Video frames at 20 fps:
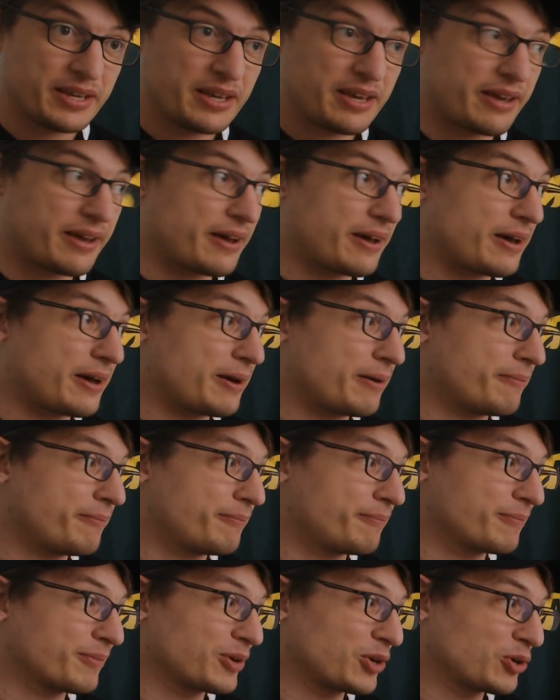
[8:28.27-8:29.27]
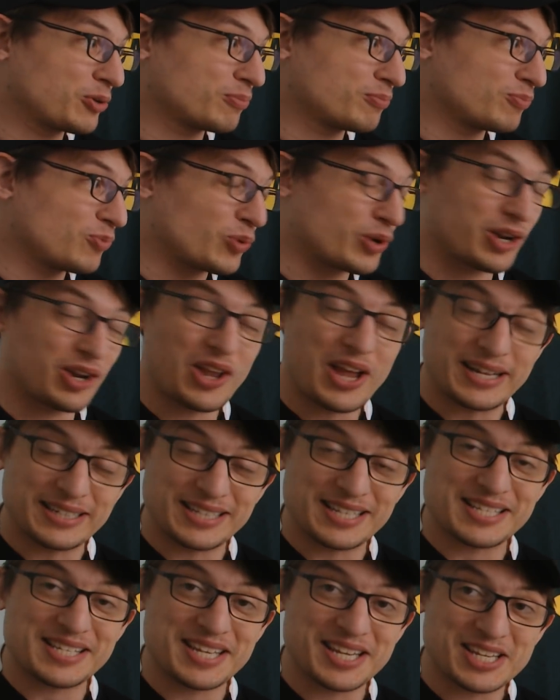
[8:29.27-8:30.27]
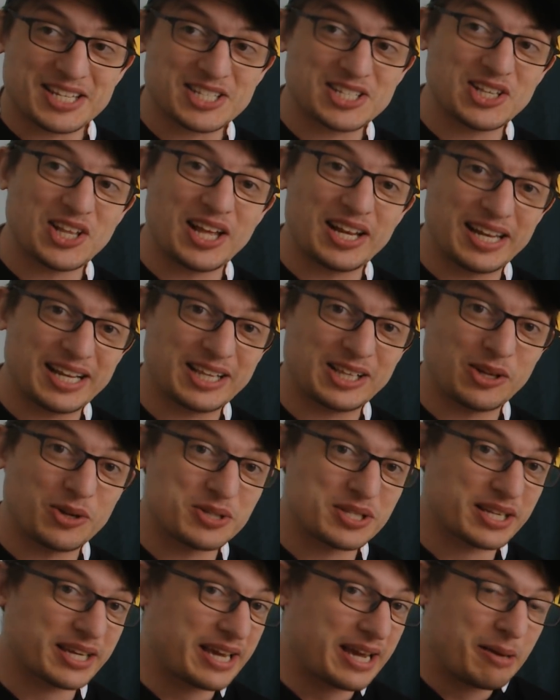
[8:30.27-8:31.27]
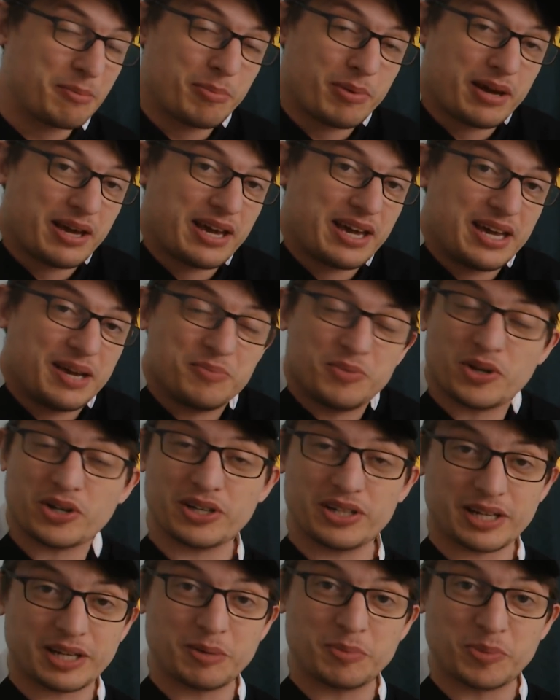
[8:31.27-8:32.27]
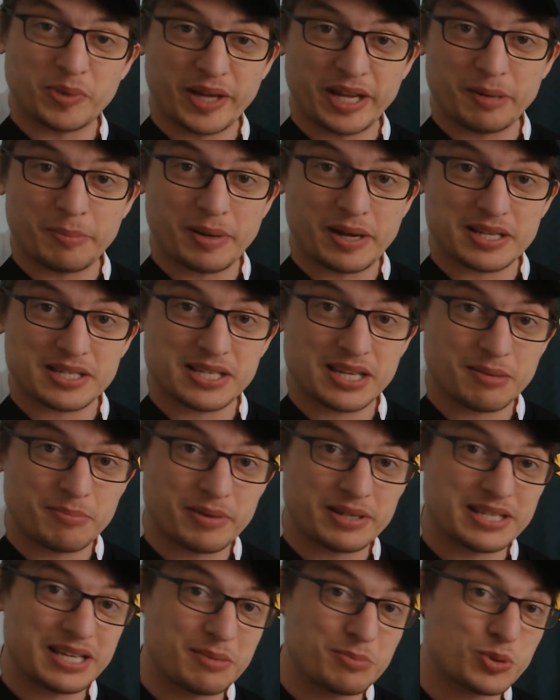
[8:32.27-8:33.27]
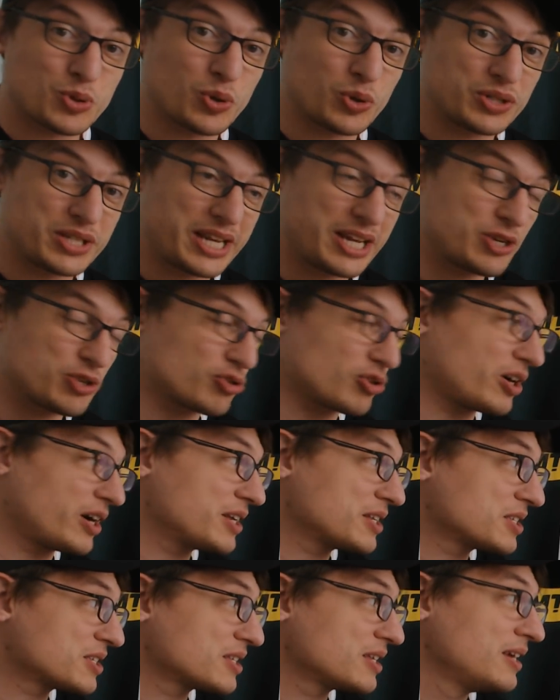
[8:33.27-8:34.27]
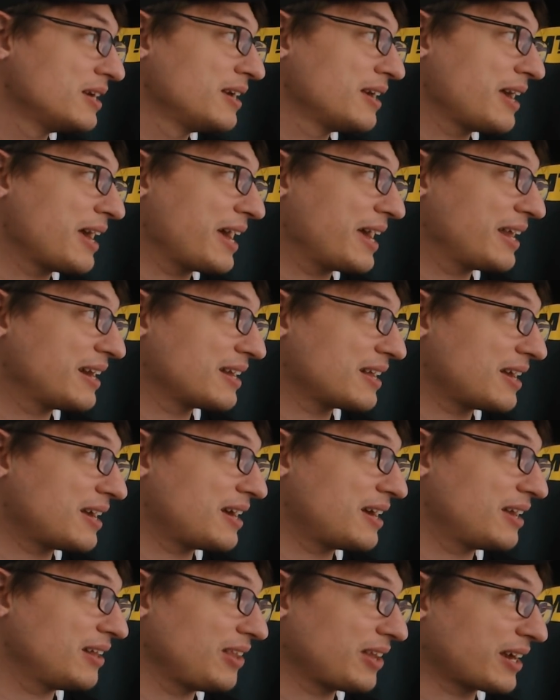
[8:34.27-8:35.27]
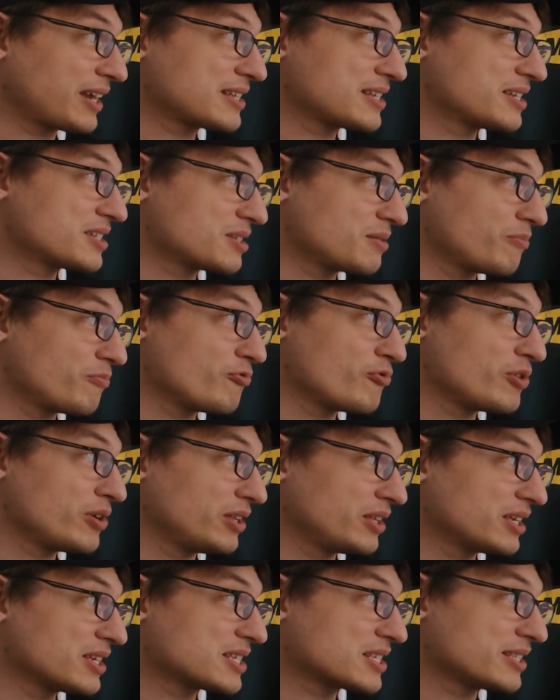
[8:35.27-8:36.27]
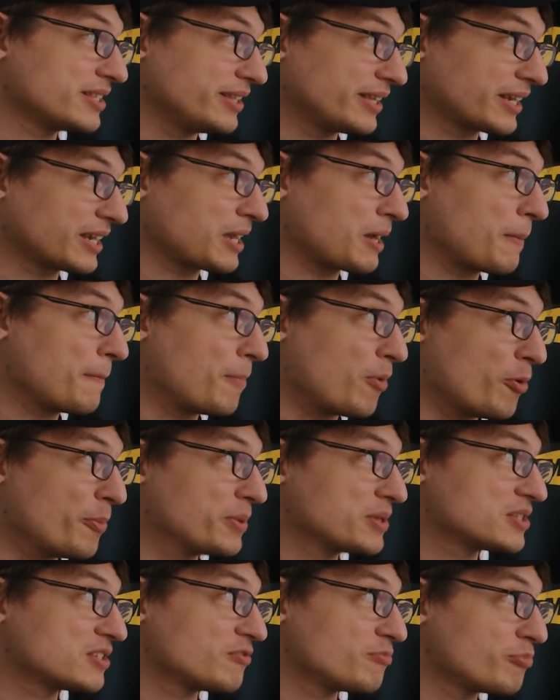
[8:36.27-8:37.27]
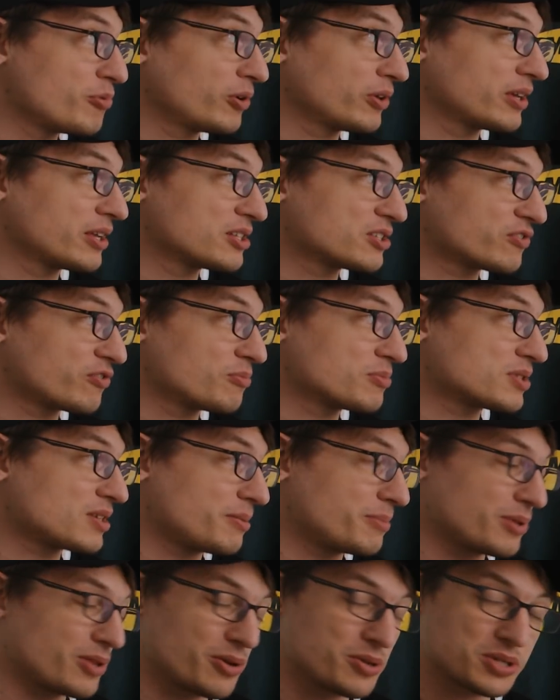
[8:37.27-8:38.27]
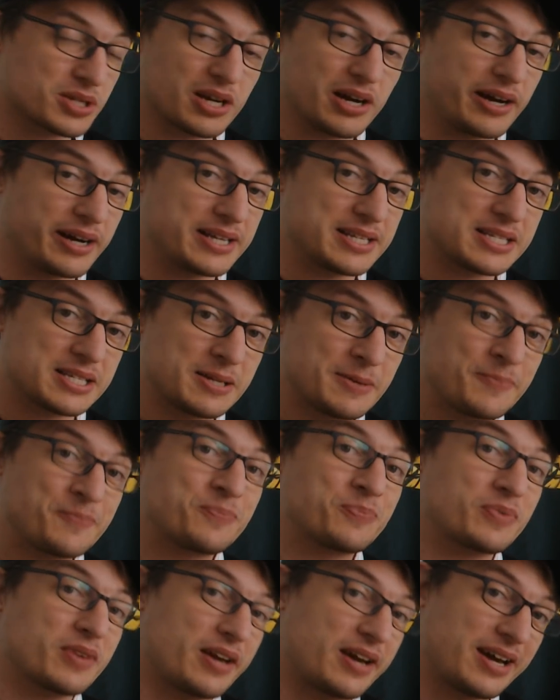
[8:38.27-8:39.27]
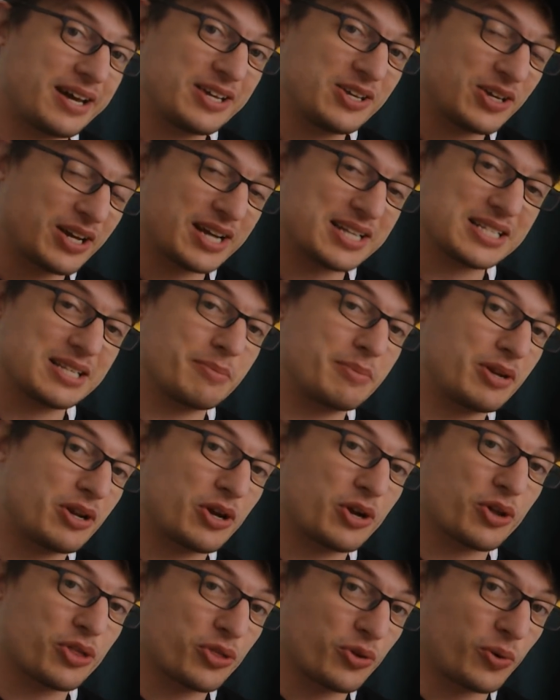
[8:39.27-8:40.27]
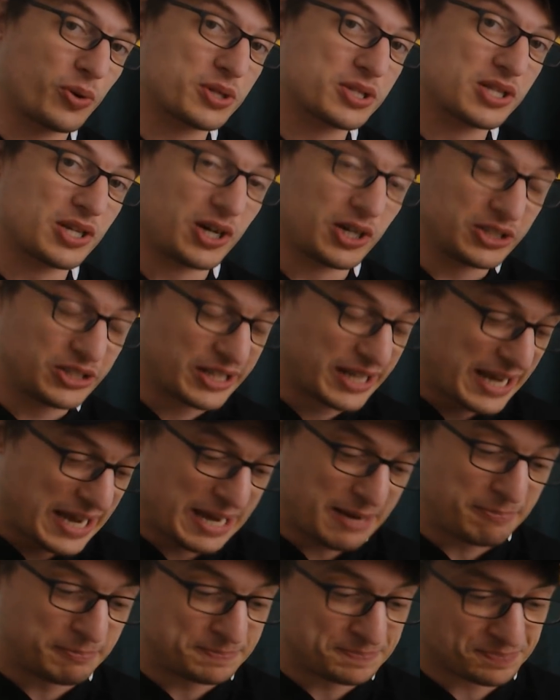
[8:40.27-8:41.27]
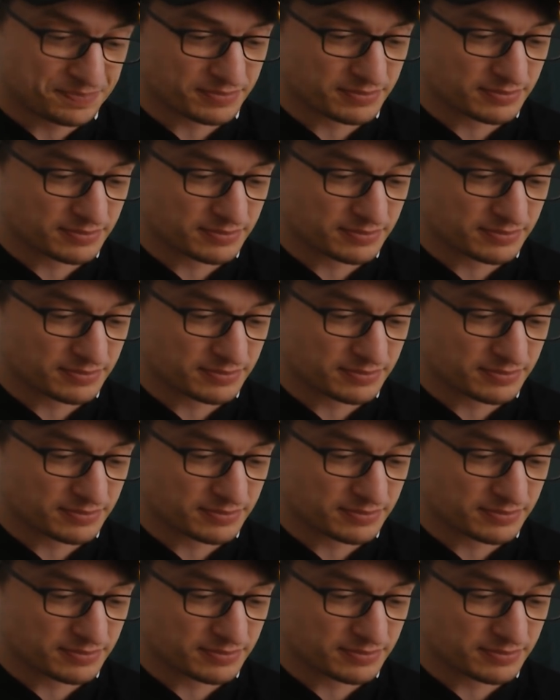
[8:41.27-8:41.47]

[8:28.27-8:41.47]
Would have liked to see a slightly closer game, but hey, I'm not going to complain about seeing my team score 10 tries. And like I said, some really slick moments of brilliance from some of those guys. You guys let me know your thoughts on the game.